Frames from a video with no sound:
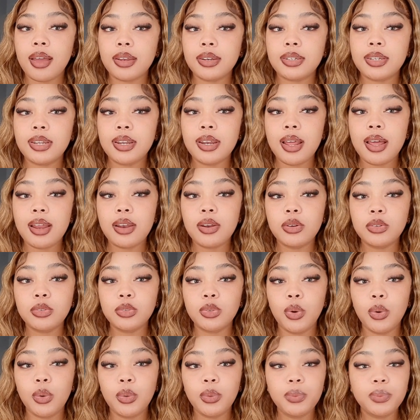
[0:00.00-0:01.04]
Did I not
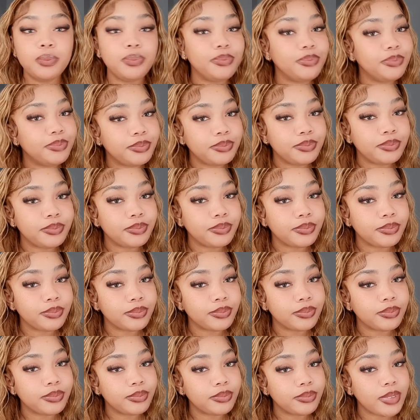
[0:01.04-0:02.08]
go?
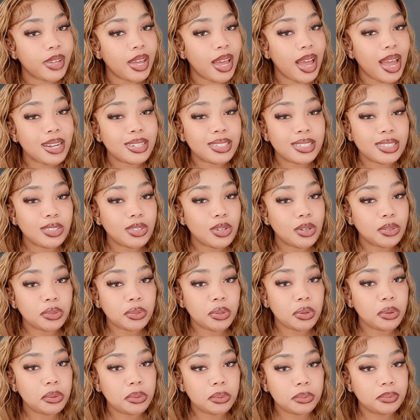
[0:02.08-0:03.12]
Did not
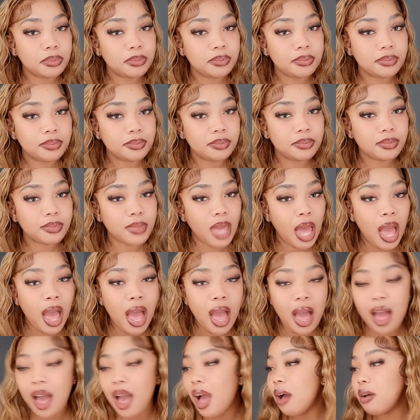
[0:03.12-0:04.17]
go.
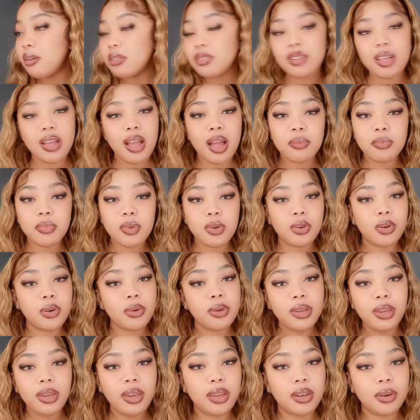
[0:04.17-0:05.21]
I was like, I'm not
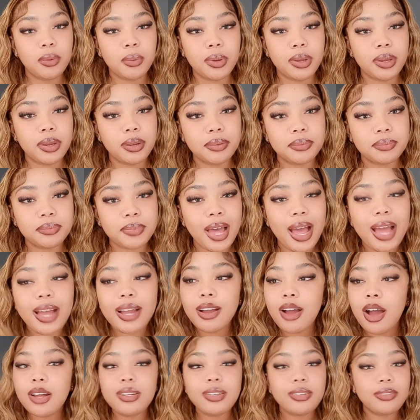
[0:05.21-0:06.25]
going anywhere. I
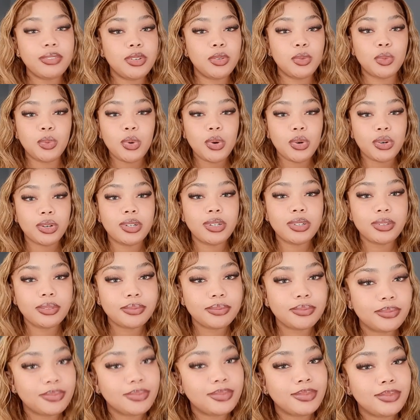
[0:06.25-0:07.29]
can't even walk.
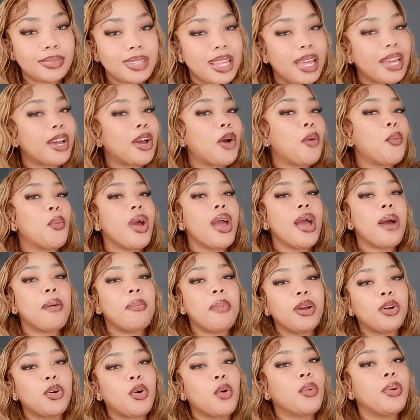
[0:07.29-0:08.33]
Like, where am
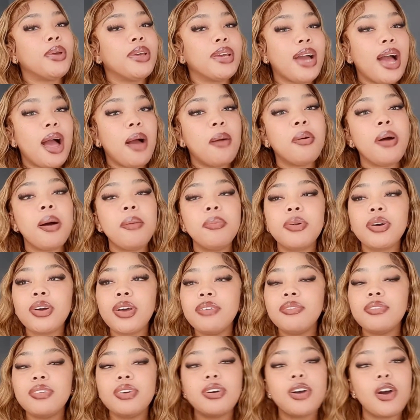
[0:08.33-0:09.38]
I going? I'm not
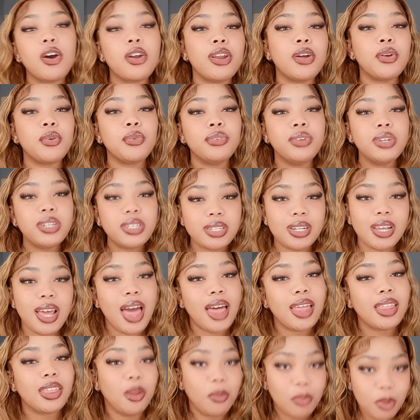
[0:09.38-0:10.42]
even gonna reach
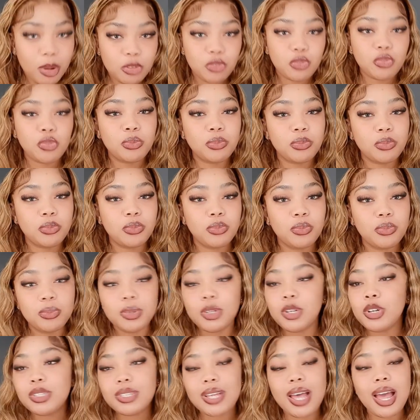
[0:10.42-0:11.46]
the bathroom
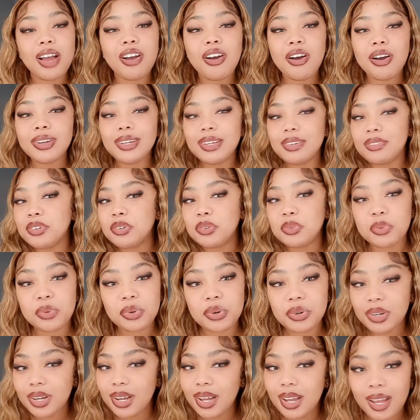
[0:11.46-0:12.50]
because I can't even
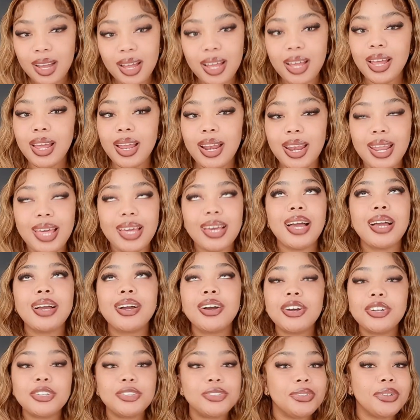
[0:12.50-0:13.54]
walk. Like, I
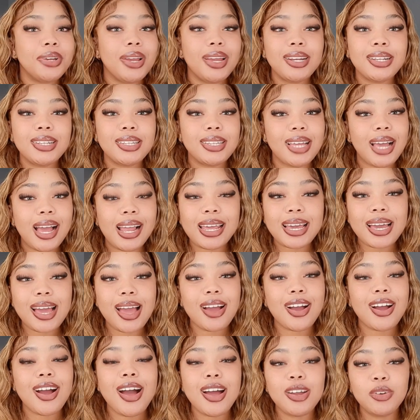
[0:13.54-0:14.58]
can't do anything. Like, I
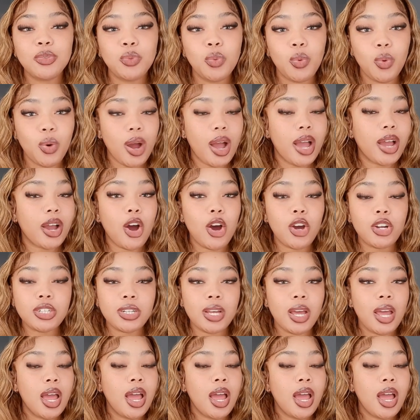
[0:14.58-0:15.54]
can't walk. I can't.